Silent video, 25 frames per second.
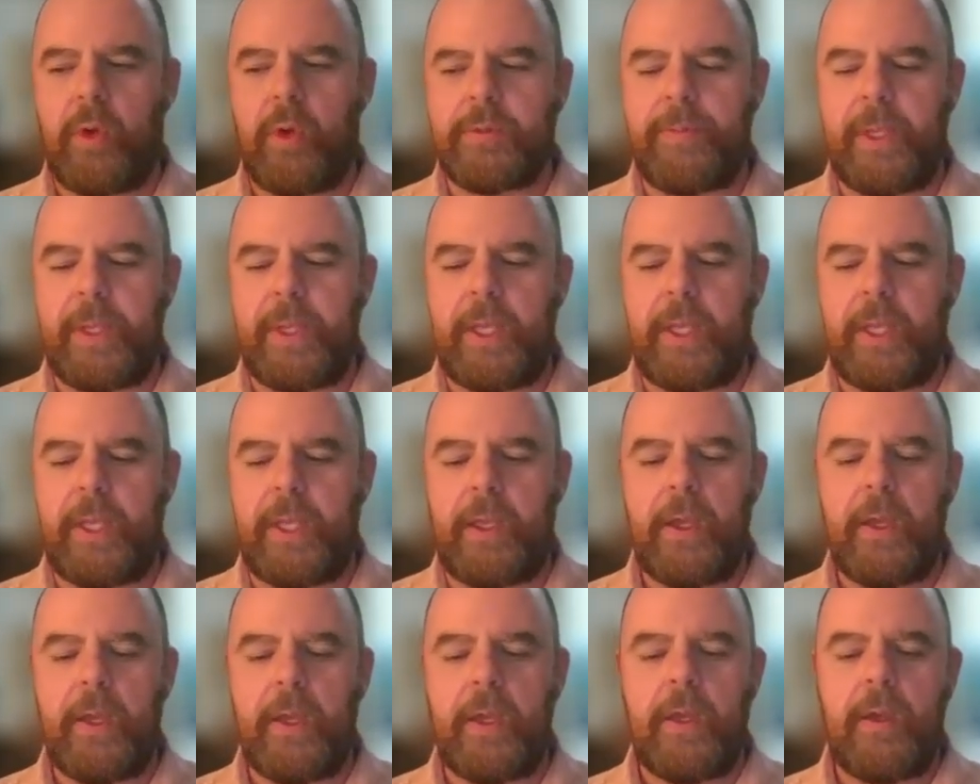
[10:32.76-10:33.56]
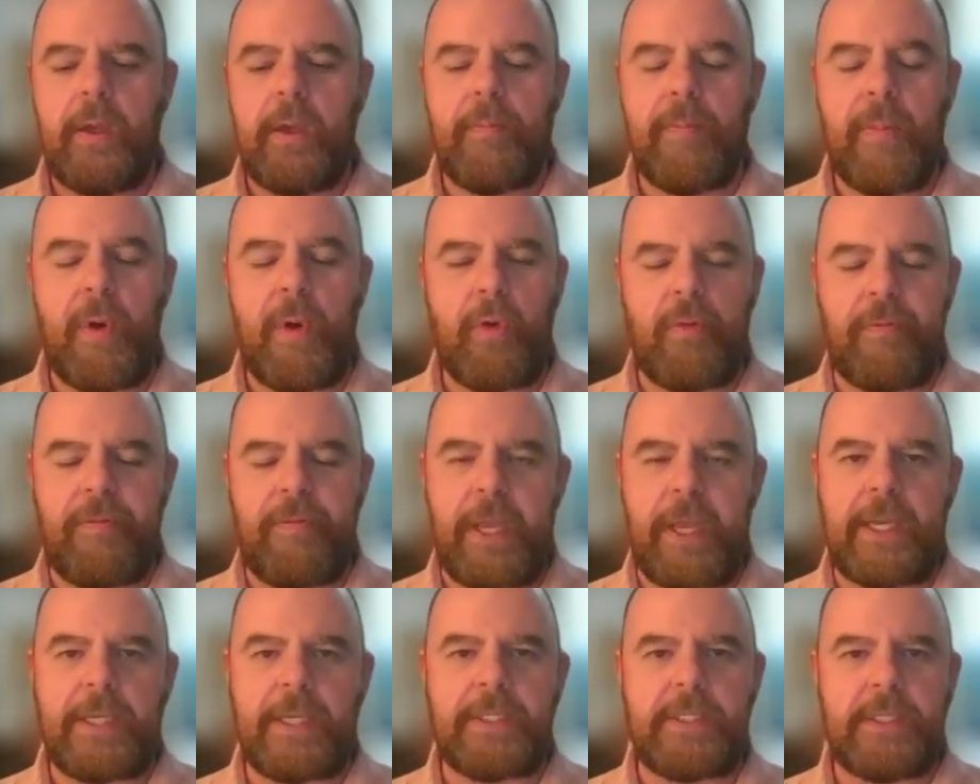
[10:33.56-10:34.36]
to be
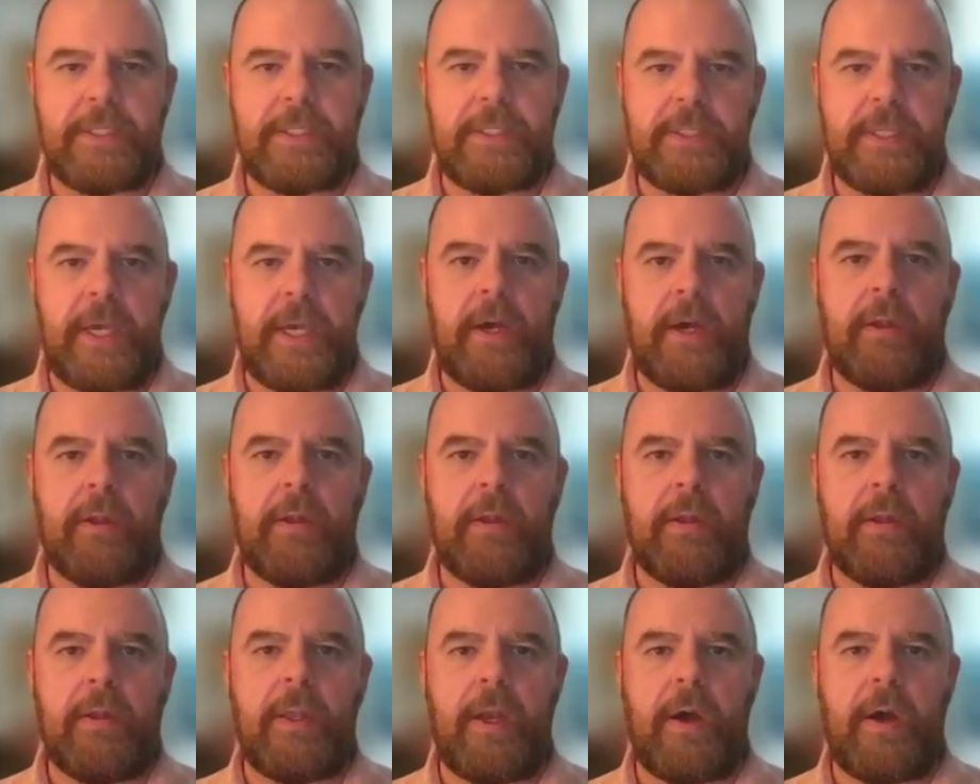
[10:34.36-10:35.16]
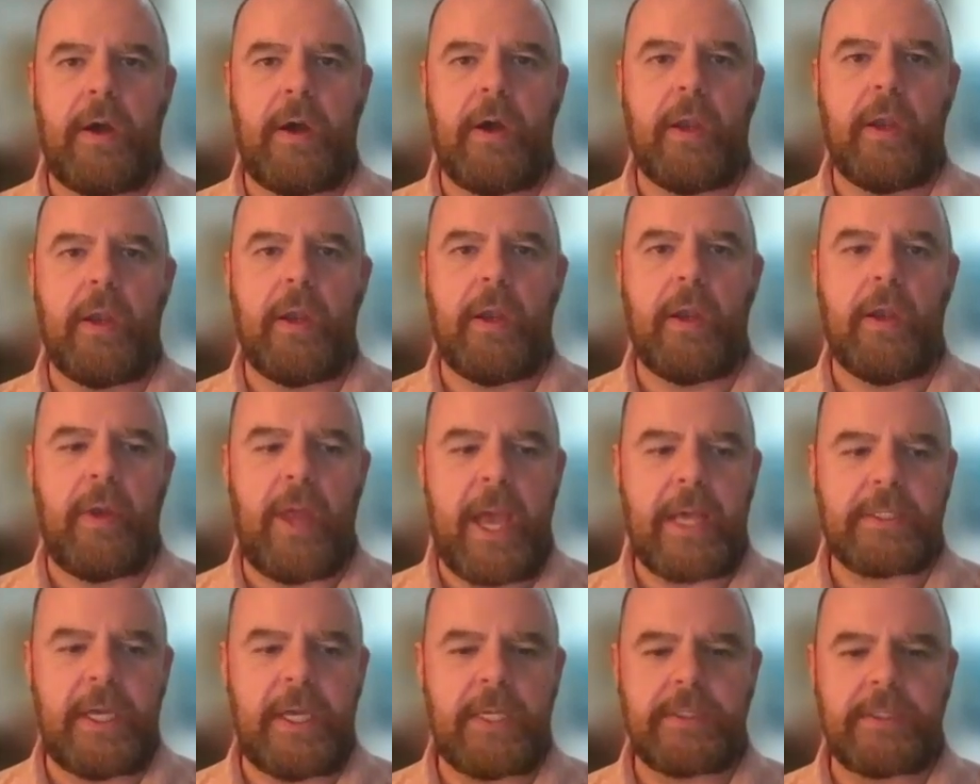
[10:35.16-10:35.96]
motivated to sell and
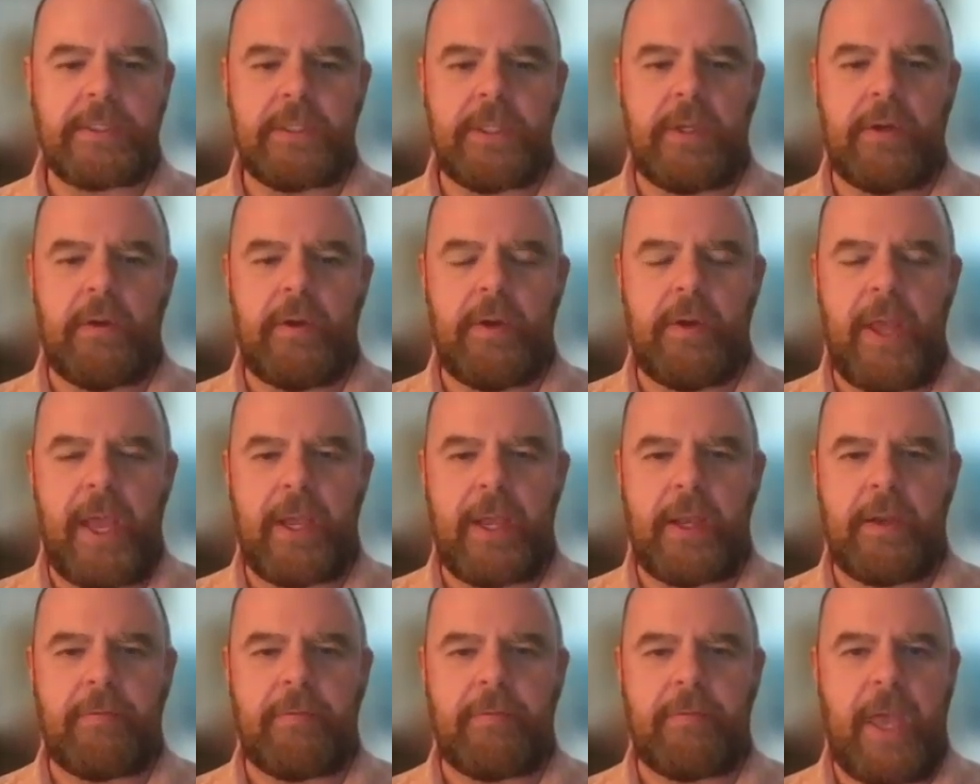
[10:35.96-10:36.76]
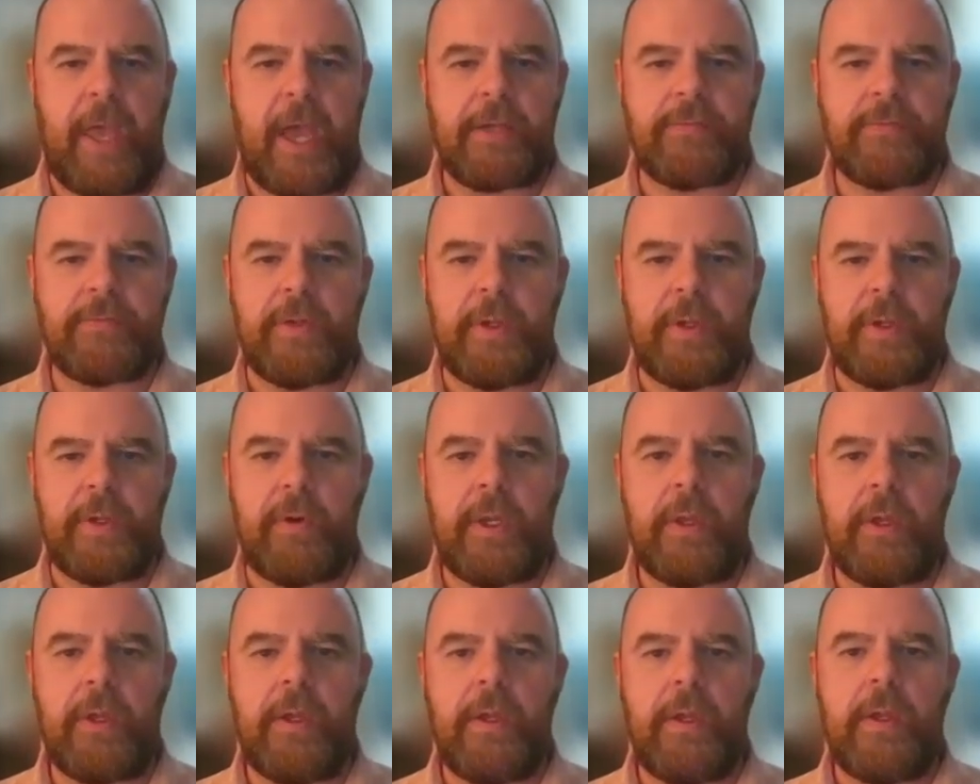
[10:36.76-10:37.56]
unload assets that are negative cash
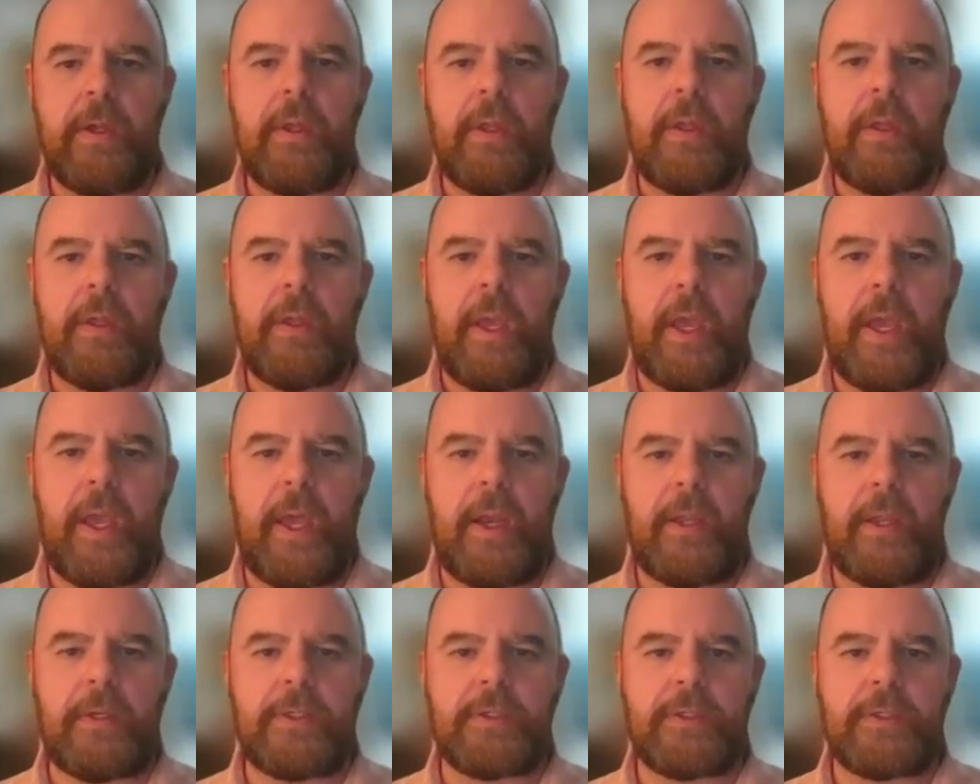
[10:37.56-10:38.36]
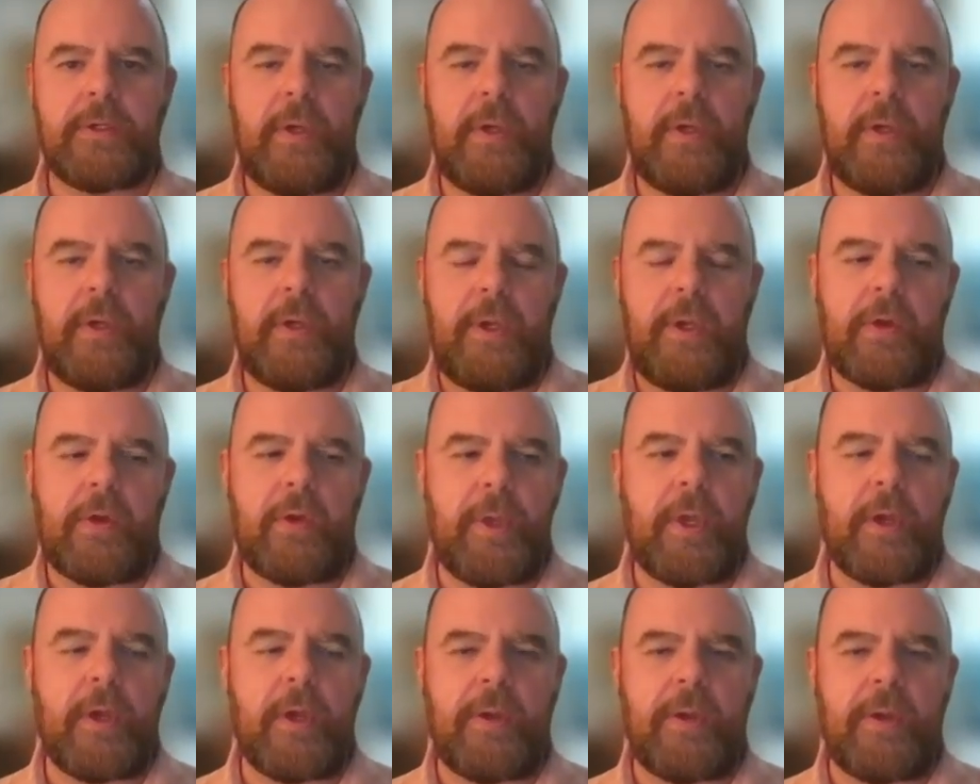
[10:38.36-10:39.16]
flowing. And it
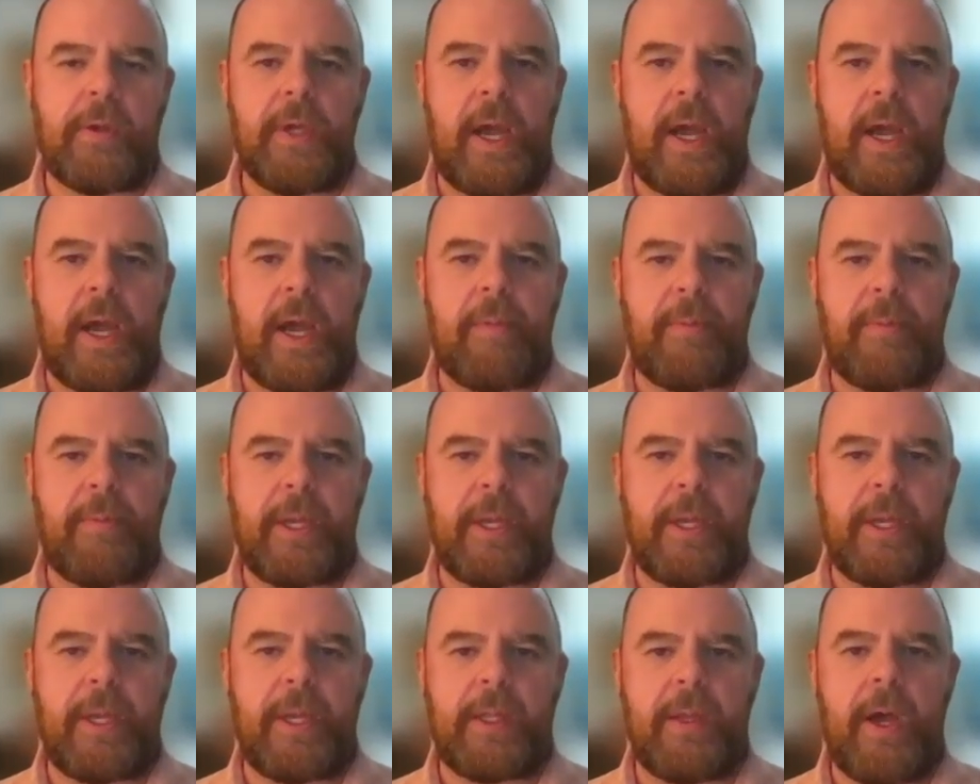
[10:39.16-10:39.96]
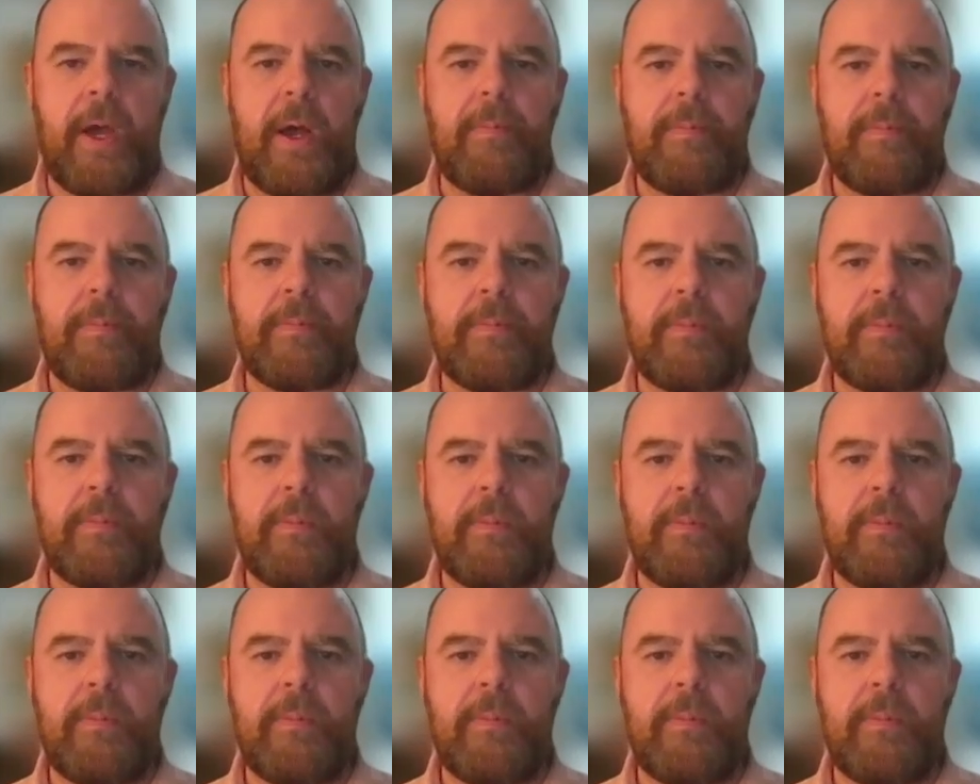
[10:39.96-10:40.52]
could be a good time to pick them up.